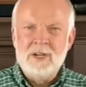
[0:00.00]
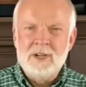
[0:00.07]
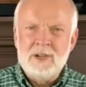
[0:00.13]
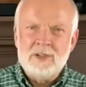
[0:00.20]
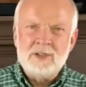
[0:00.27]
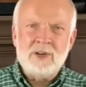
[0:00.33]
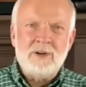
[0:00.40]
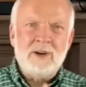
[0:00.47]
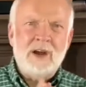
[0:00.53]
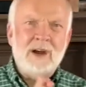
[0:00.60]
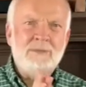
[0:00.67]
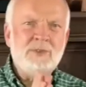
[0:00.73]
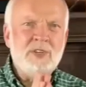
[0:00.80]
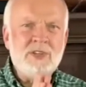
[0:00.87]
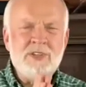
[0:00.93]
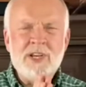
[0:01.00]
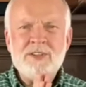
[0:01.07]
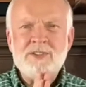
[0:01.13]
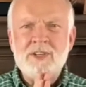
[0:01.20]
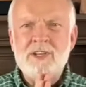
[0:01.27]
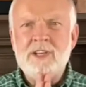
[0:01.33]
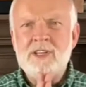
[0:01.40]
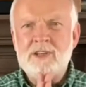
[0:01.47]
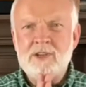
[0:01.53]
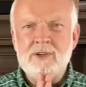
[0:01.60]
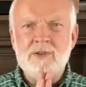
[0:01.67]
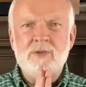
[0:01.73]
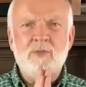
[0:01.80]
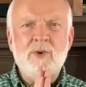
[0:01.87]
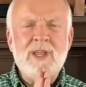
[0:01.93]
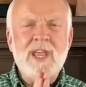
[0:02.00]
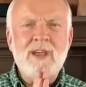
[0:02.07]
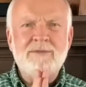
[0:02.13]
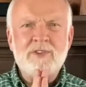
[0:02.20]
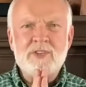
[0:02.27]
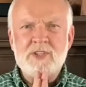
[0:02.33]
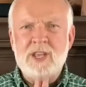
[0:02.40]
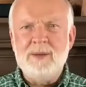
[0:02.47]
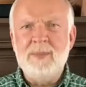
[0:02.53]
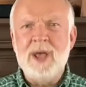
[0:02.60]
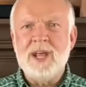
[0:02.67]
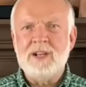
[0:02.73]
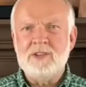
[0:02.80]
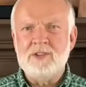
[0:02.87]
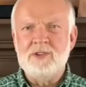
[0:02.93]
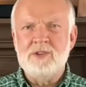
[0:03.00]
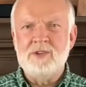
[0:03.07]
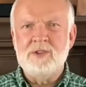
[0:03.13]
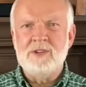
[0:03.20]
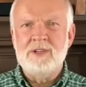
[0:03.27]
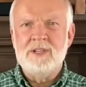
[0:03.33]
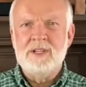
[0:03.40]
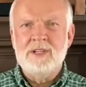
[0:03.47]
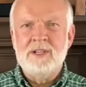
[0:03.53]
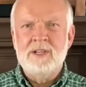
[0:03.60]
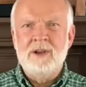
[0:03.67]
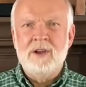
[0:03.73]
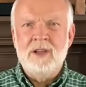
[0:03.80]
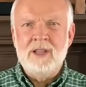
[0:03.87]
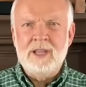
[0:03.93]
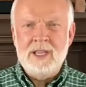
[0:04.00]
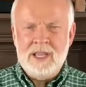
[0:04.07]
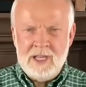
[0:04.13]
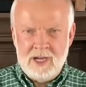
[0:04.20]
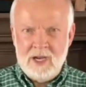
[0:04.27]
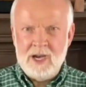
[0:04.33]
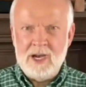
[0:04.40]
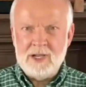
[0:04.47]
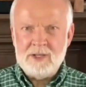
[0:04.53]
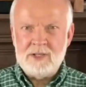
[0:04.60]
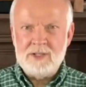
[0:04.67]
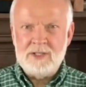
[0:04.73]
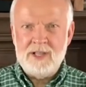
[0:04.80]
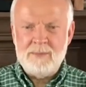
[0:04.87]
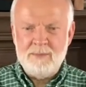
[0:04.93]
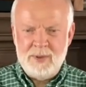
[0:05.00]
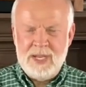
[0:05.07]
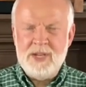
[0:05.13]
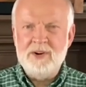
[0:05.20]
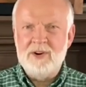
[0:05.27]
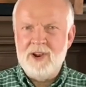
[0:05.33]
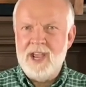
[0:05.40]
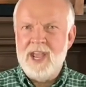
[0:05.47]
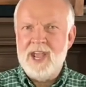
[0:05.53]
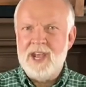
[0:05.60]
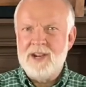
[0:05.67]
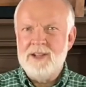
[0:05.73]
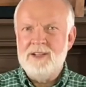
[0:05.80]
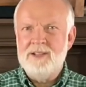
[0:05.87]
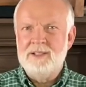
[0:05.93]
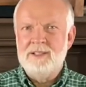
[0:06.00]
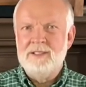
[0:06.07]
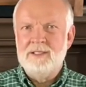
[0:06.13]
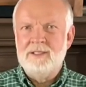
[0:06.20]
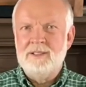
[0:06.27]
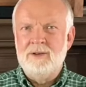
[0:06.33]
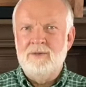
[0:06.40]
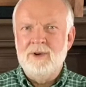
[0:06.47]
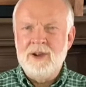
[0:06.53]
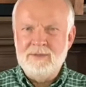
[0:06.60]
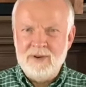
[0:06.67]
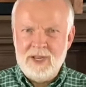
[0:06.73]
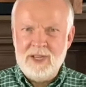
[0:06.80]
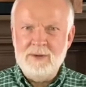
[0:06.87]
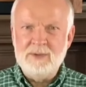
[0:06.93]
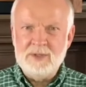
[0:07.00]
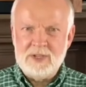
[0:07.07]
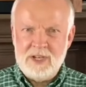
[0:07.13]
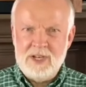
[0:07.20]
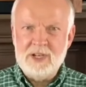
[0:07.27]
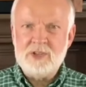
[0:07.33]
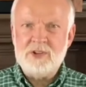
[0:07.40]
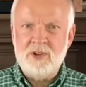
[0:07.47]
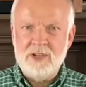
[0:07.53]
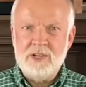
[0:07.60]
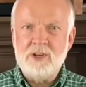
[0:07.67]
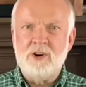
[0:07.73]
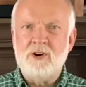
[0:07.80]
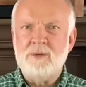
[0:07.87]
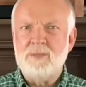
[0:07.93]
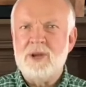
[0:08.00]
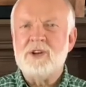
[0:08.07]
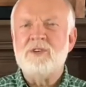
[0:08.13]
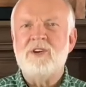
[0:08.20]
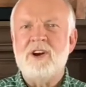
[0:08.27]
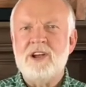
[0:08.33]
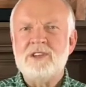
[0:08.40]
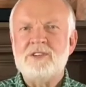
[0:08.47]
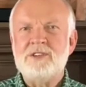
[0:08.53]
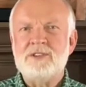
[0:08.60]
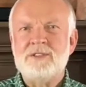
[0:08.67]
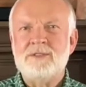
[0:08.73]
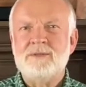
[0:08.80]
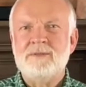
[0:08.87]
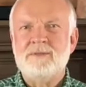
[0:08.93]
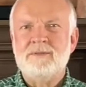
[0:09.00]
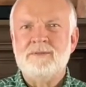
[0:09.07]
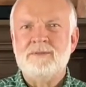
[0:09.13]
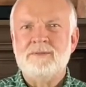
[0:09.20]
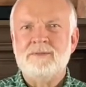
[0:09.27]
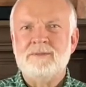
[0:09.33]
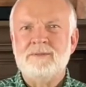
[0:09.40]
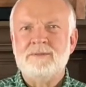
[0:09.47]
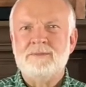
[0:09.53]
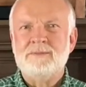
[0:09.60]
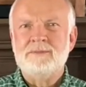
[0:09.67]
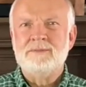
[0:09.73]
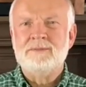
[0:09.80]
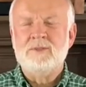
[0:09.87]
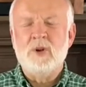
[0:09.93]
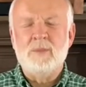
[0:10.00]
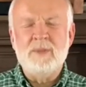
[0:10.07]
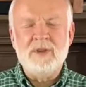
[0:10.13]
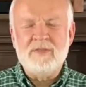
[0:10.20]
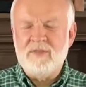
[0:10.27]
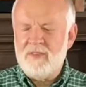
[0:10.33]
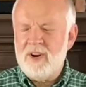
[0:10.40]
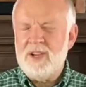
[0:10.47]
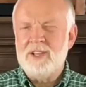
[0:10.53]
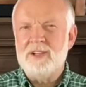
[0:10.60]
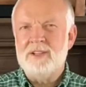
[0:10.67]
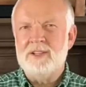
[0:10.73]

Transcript: So I'm suggesting to you that we have the same attitude in us that Peter had whenever he was initially called by Christ. Don't be afraid.